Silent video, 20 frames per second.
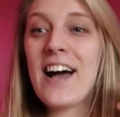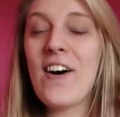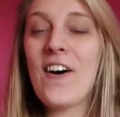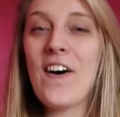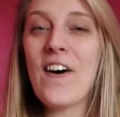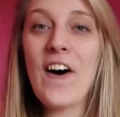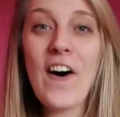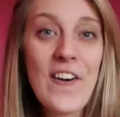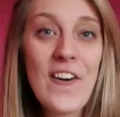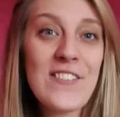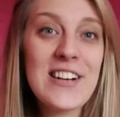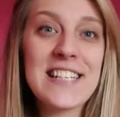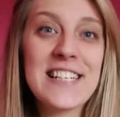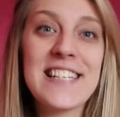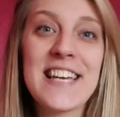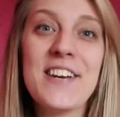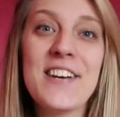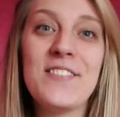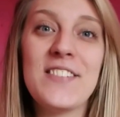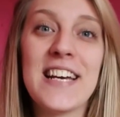I
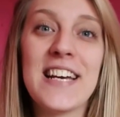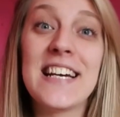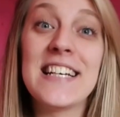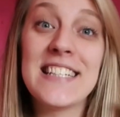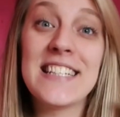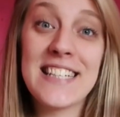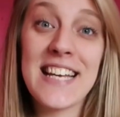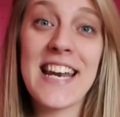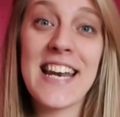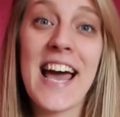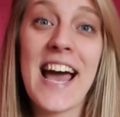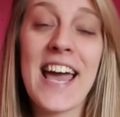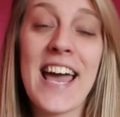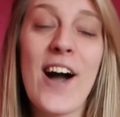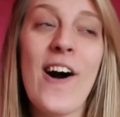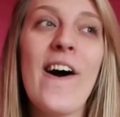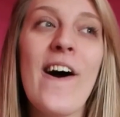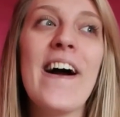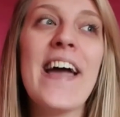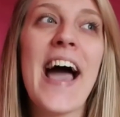received it today.
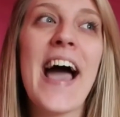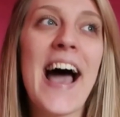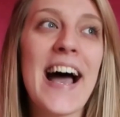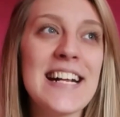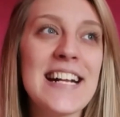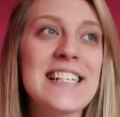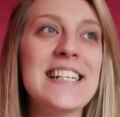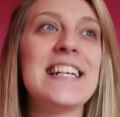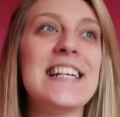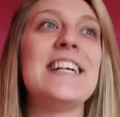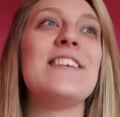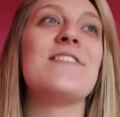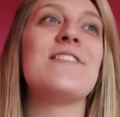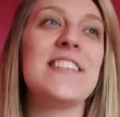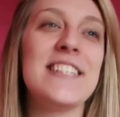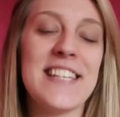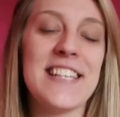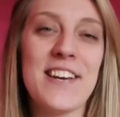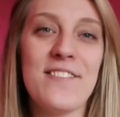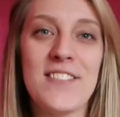I actually
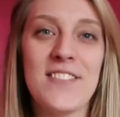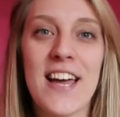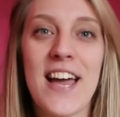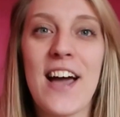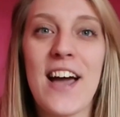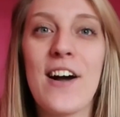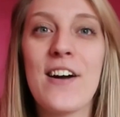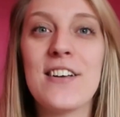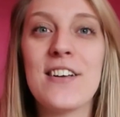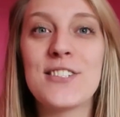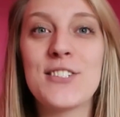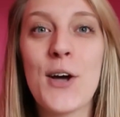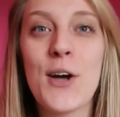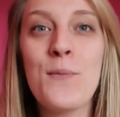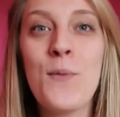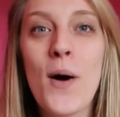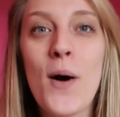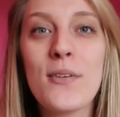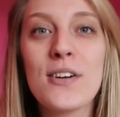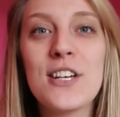received it. So
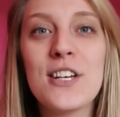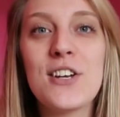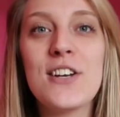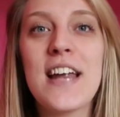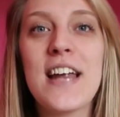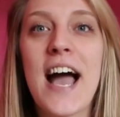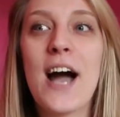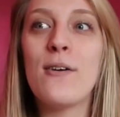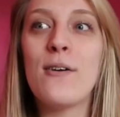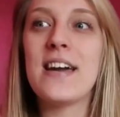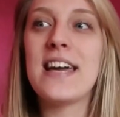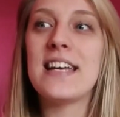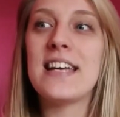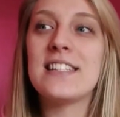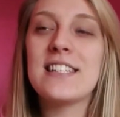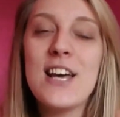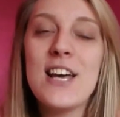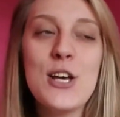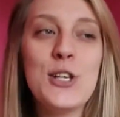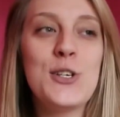what I'm gonna do now
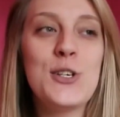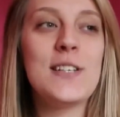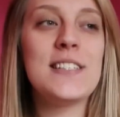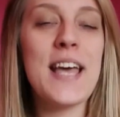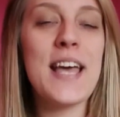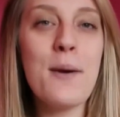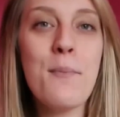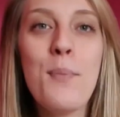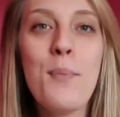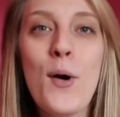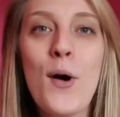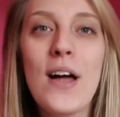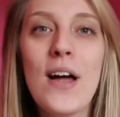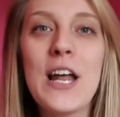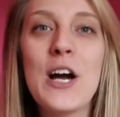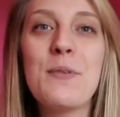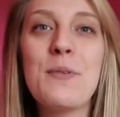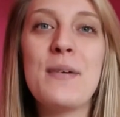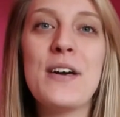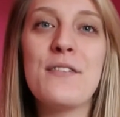is just input a
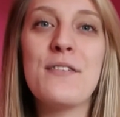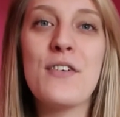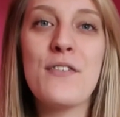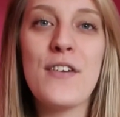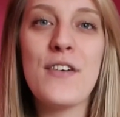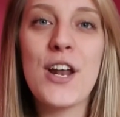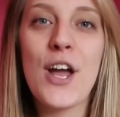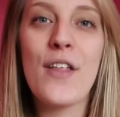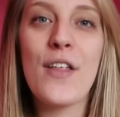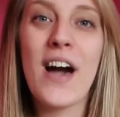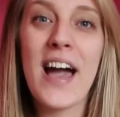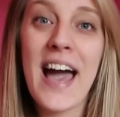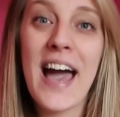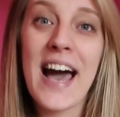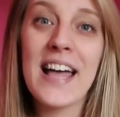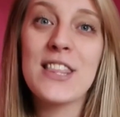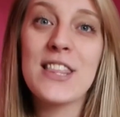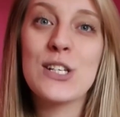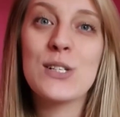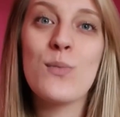little bit of a video that I
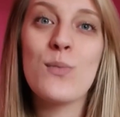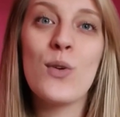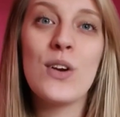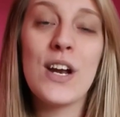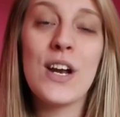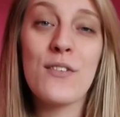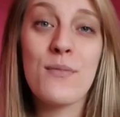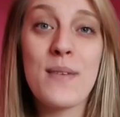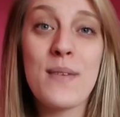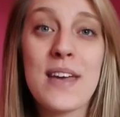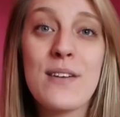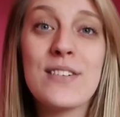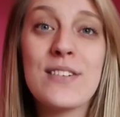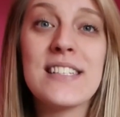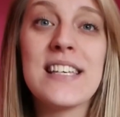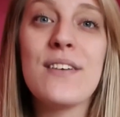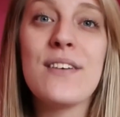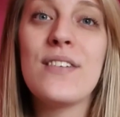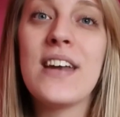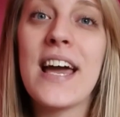had this morning of me
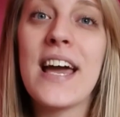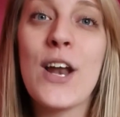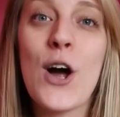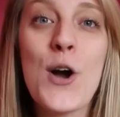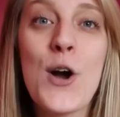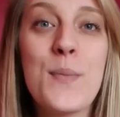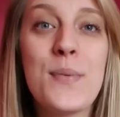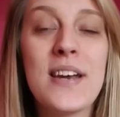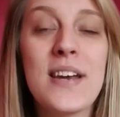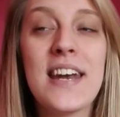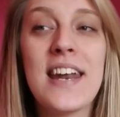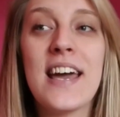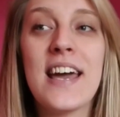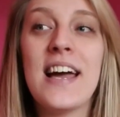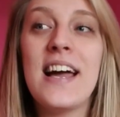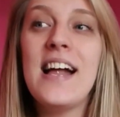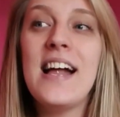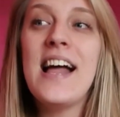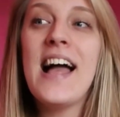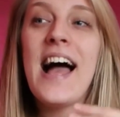receiving it and opening
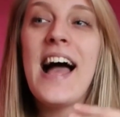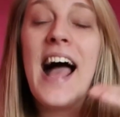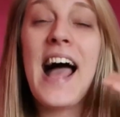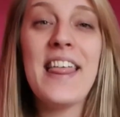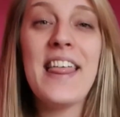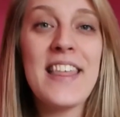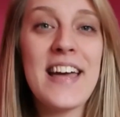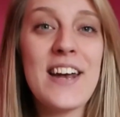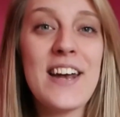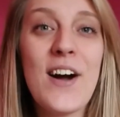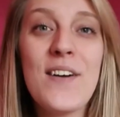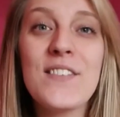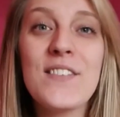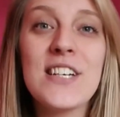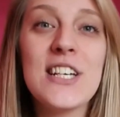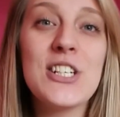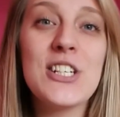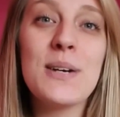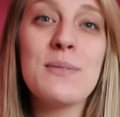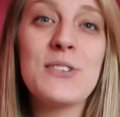it, and then I'm
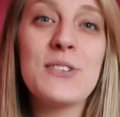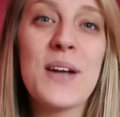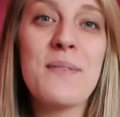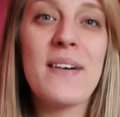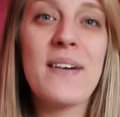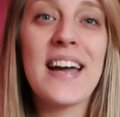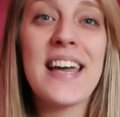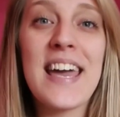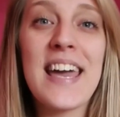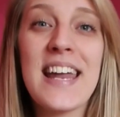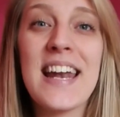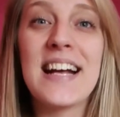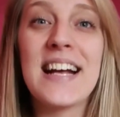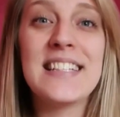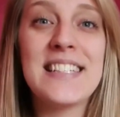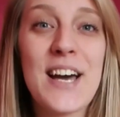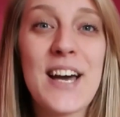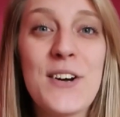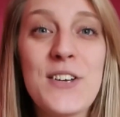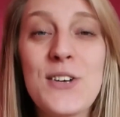gonna jump straight back in
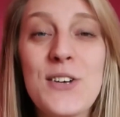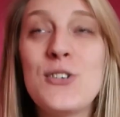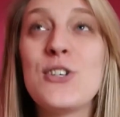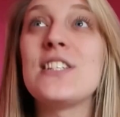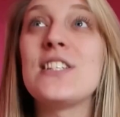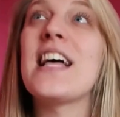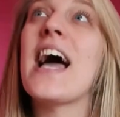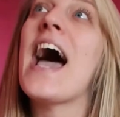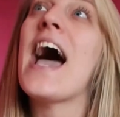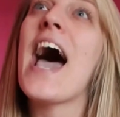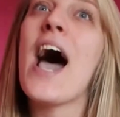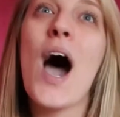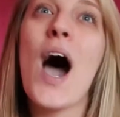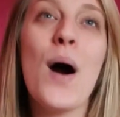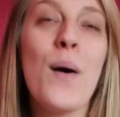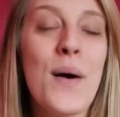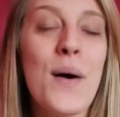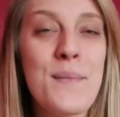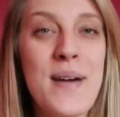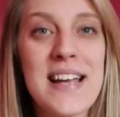and tell you just
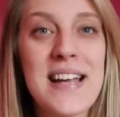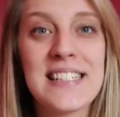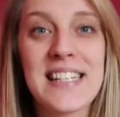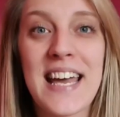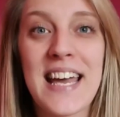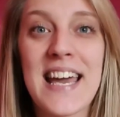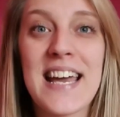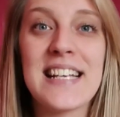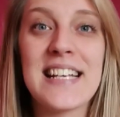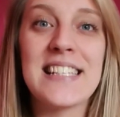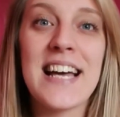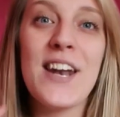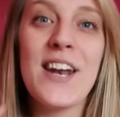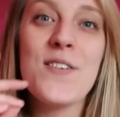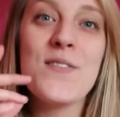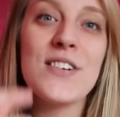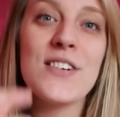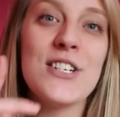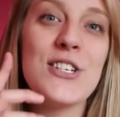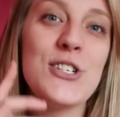how amazing it is, and
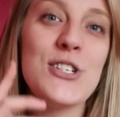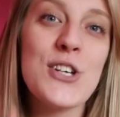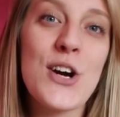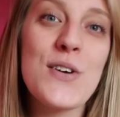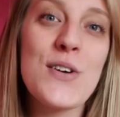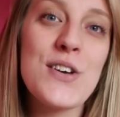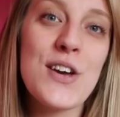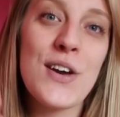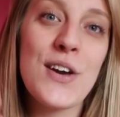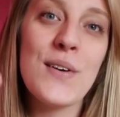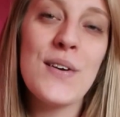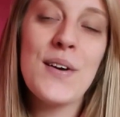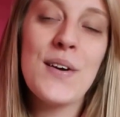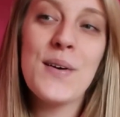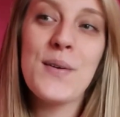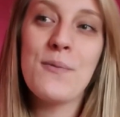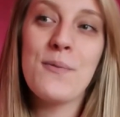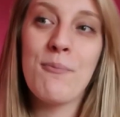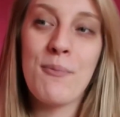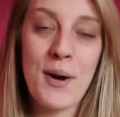I'm gonna show you
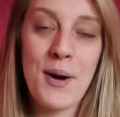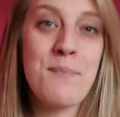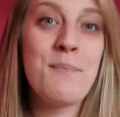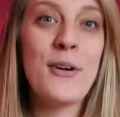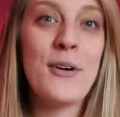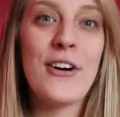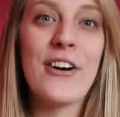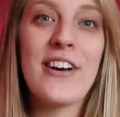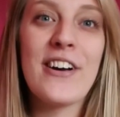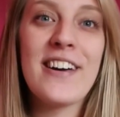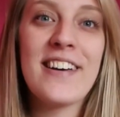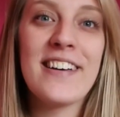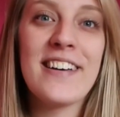my book.